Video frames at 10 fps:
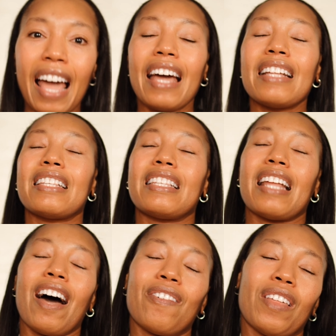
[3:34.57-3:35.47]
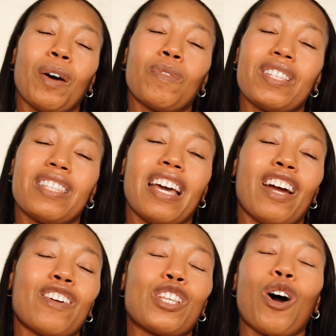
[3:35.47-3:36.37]
and staff that was
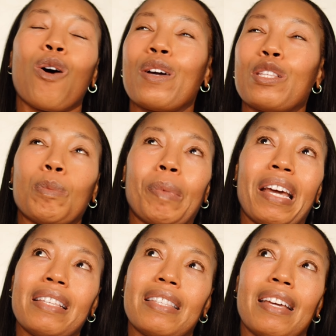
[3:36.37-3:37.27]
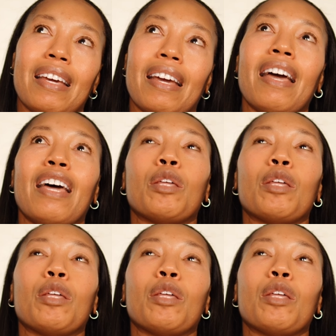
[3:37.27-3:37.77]
there. It's always amazing.